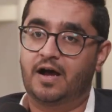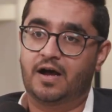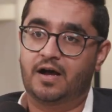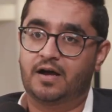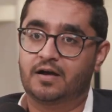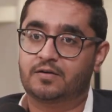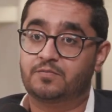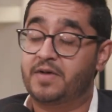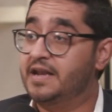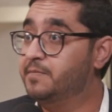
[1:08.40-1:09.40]

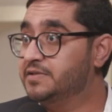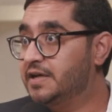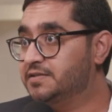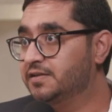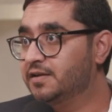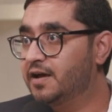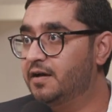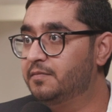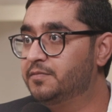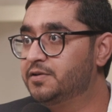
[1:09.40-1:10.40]
My name is Hassan.
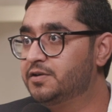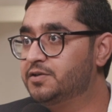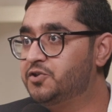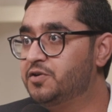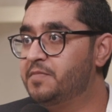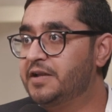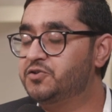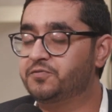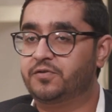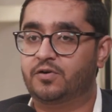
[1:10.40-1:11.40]
I'm the general
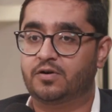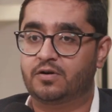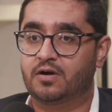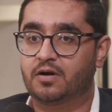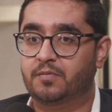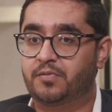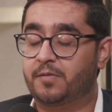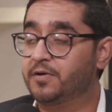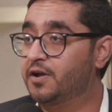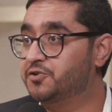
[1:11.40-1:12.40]
manager for
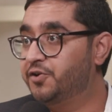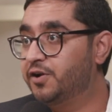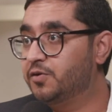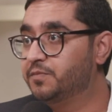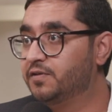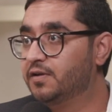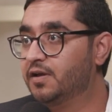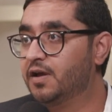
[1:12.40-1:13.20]
Proper Luxury Homes.